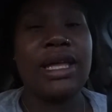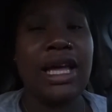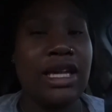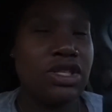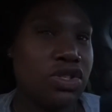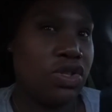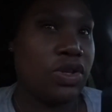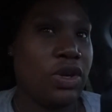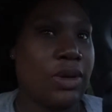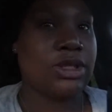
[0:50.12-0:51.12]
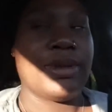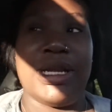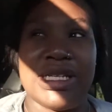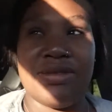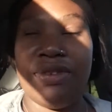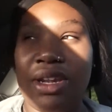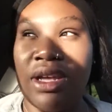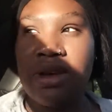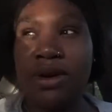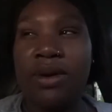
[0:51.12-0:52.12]
case you didn't watch my last
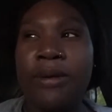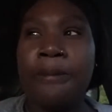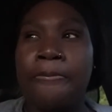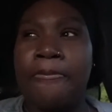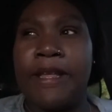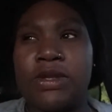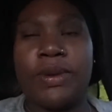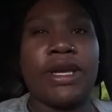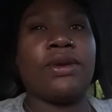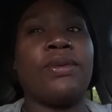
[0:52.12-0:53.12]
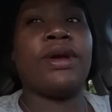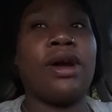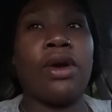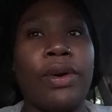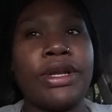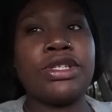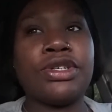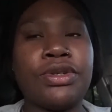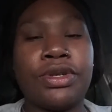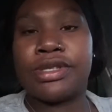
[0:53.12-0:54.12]
video, this weekend we are going to
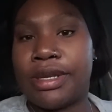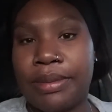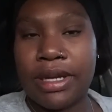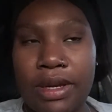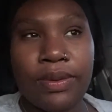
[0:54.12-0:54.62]
Yosemite.